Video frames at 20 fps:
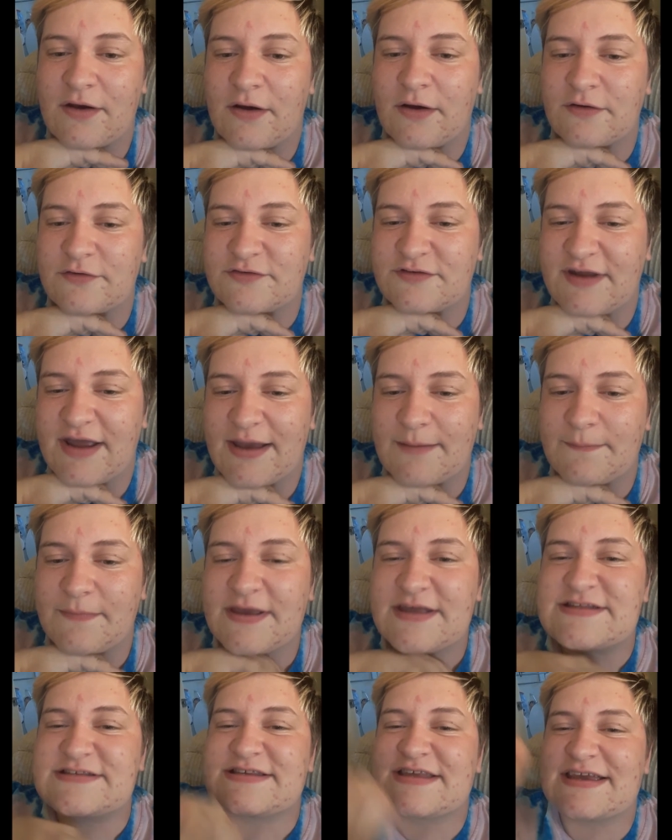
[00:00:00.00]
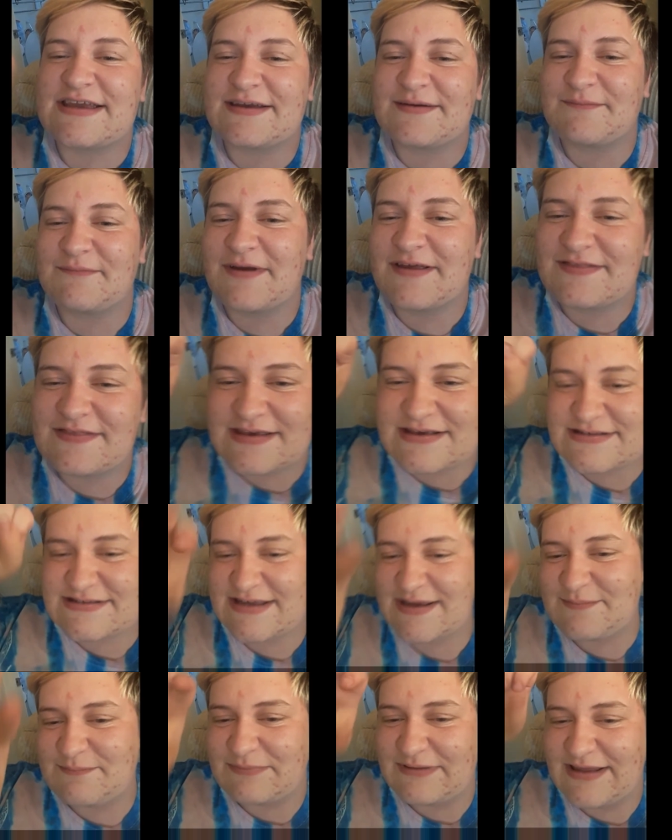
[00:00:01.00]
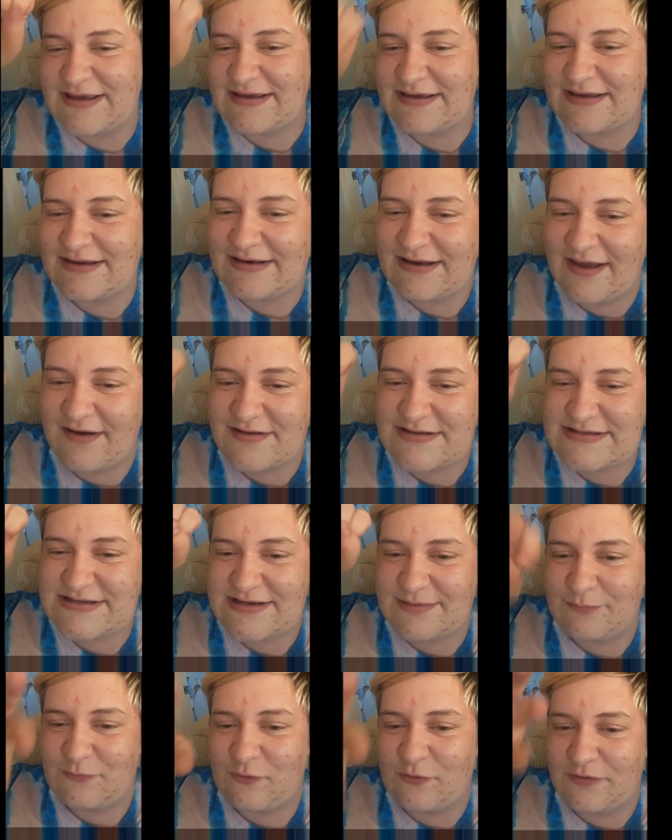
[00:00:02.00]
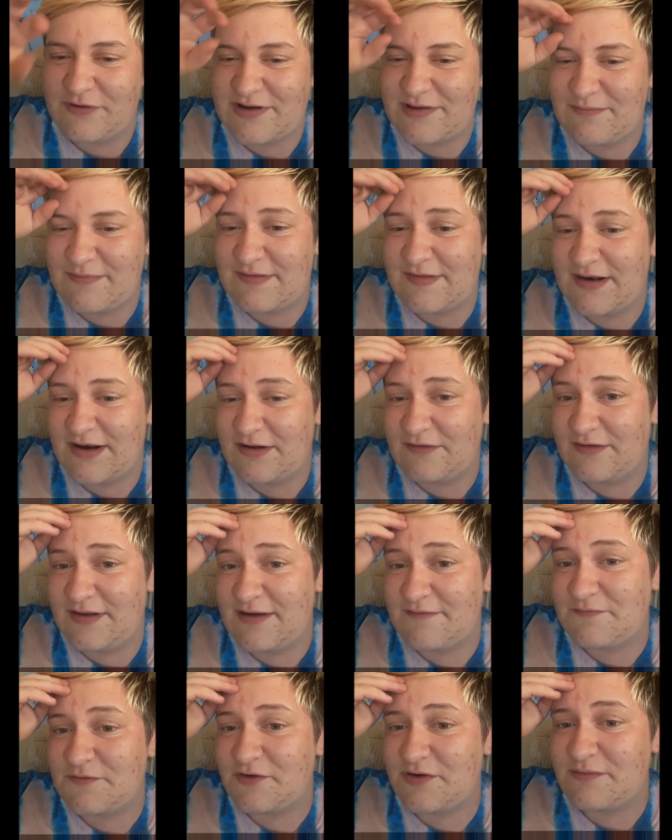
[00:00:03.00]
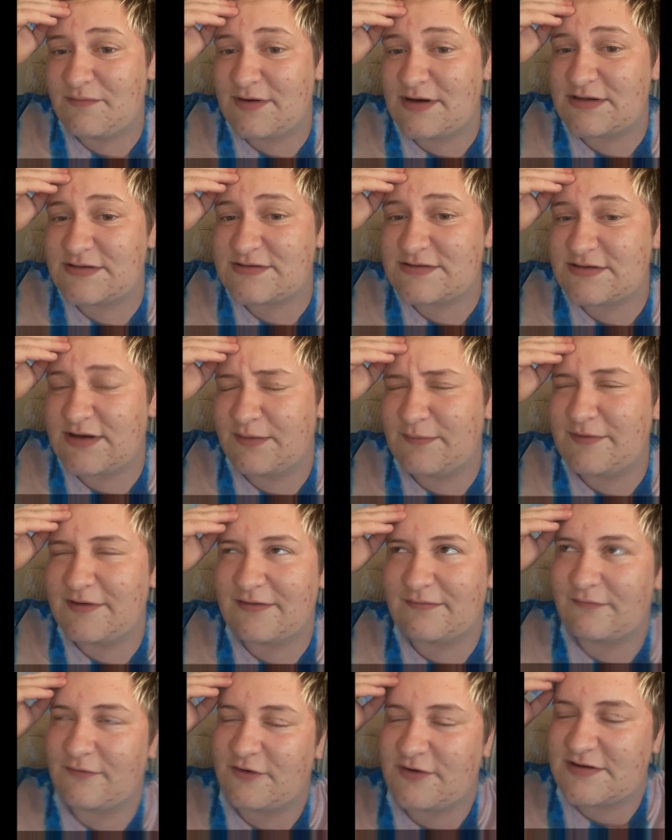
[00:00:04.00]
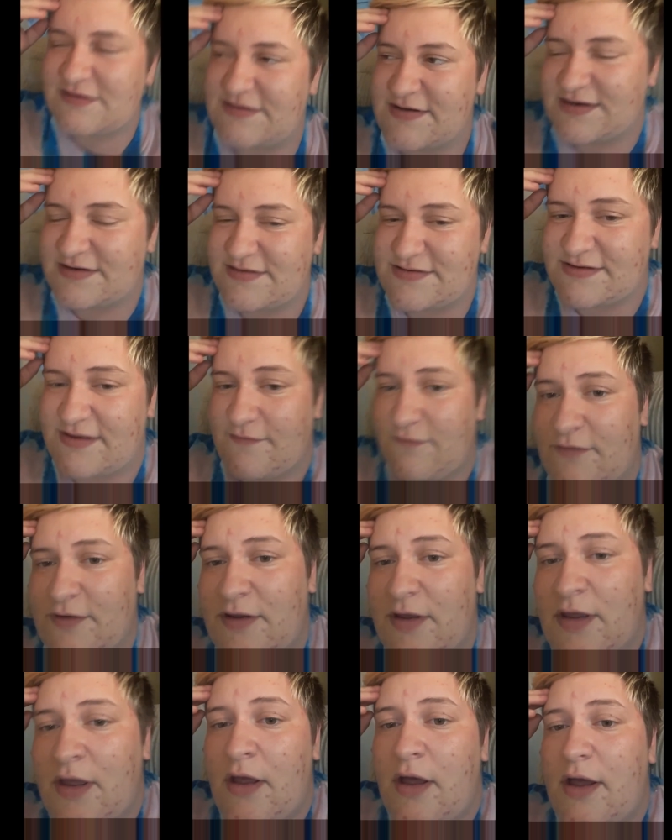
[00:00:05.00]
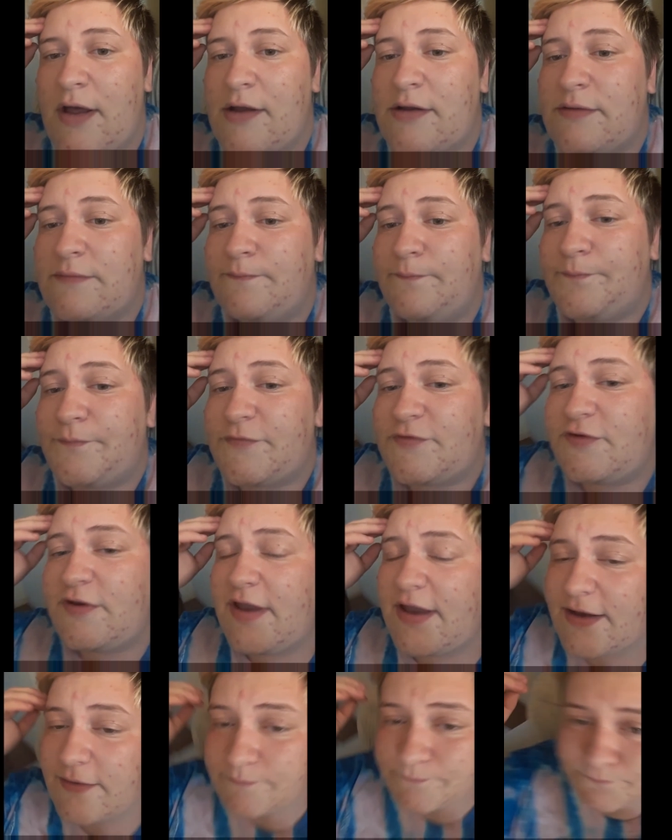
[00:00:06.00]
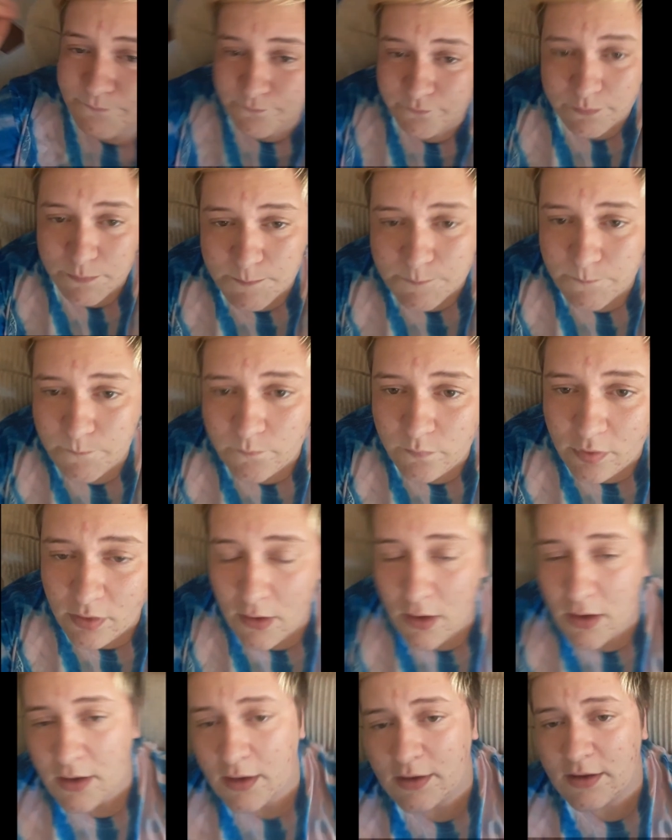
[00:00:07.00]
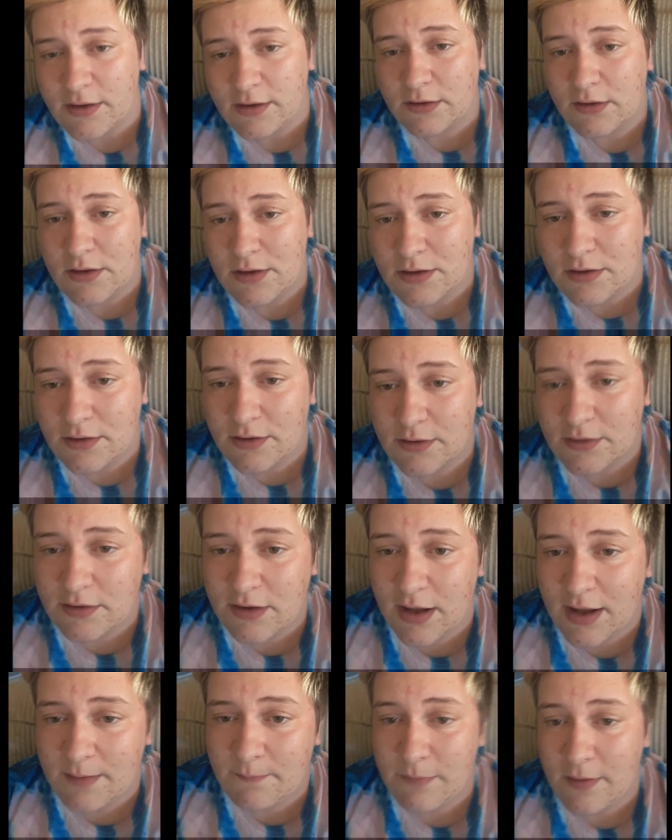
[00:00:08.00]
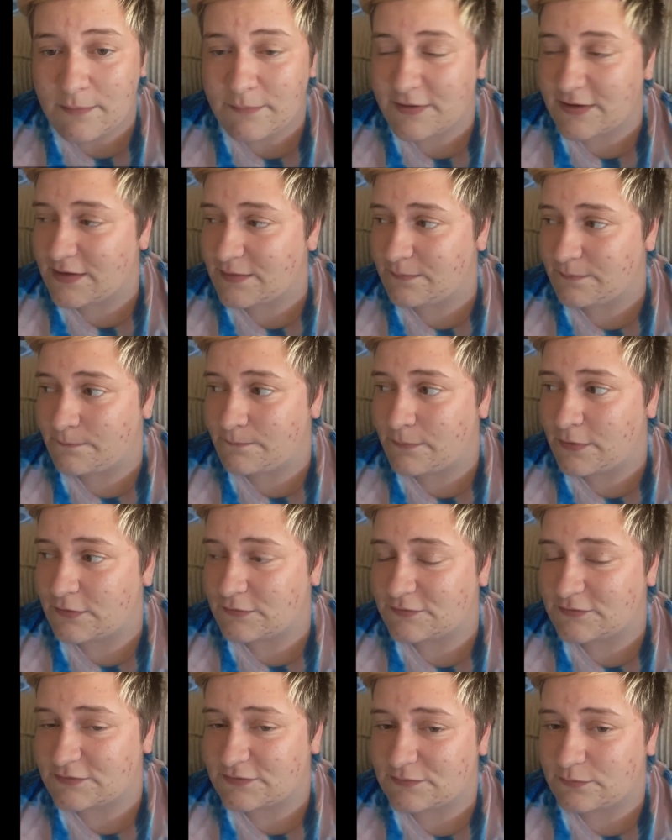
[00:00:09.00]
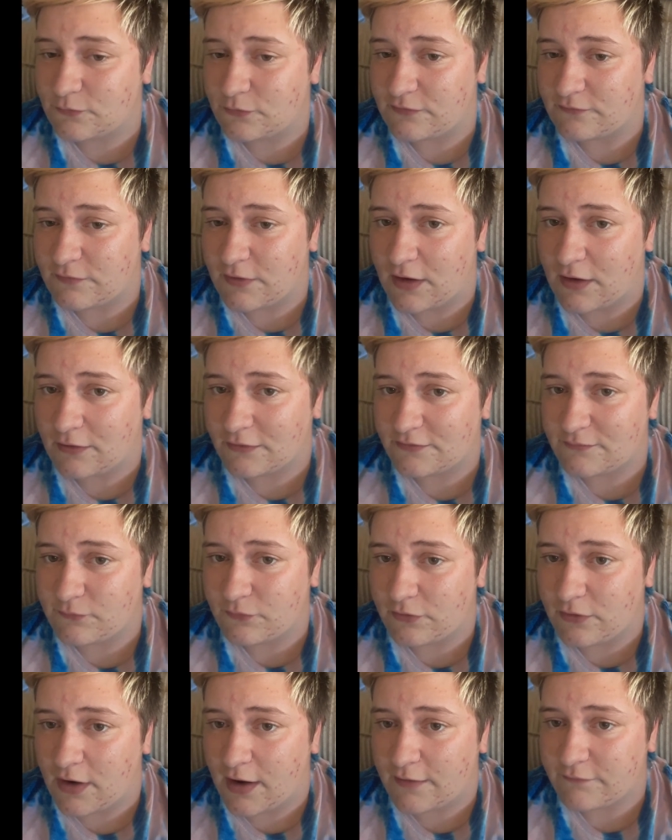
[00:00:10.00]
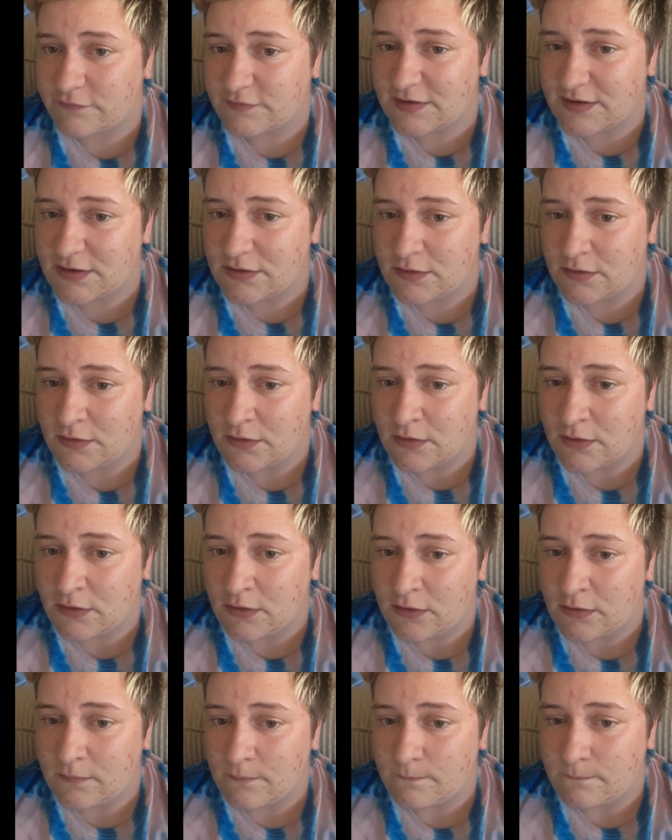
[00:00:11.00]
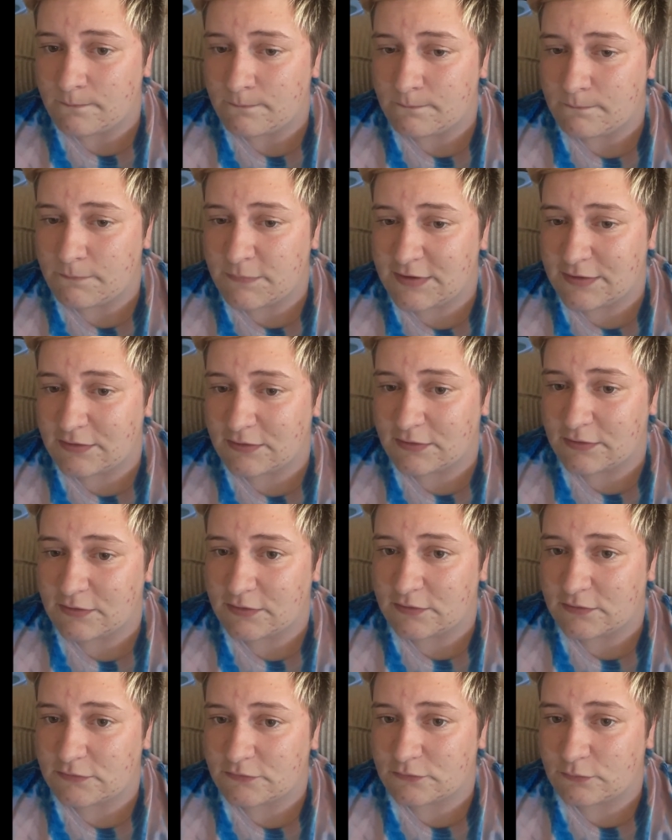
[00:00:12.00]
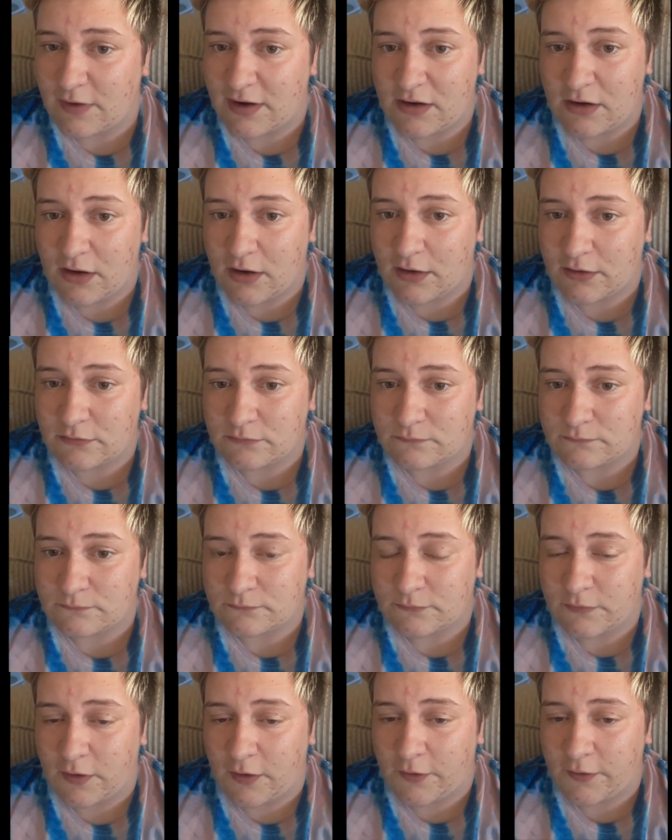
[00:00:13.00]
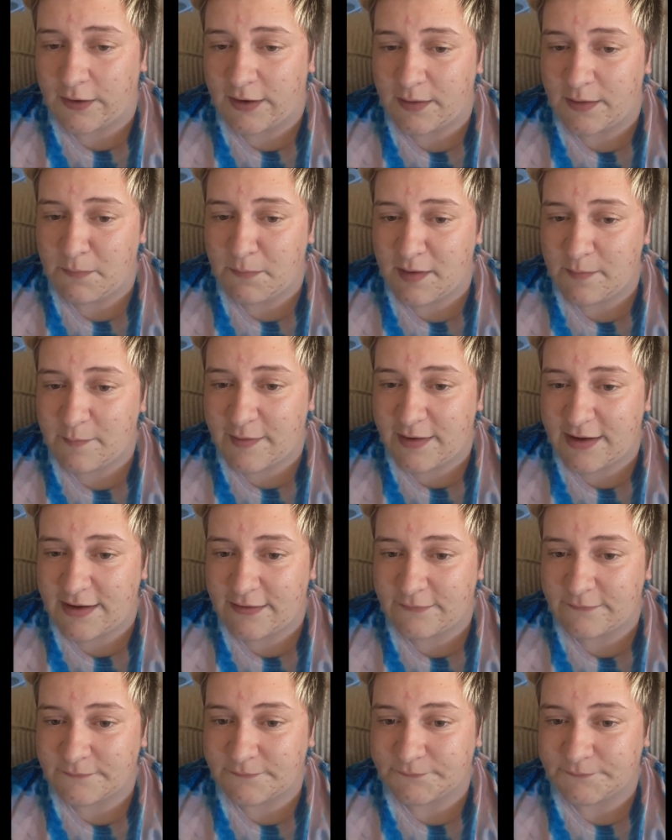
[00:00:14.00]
Oh snap, it's like, my thing's like blinking now, it's like warning me that I only have 30 seconds left. So yeah, I'm probably gonna post more vlogs more often, because why not? Alright, bye bye.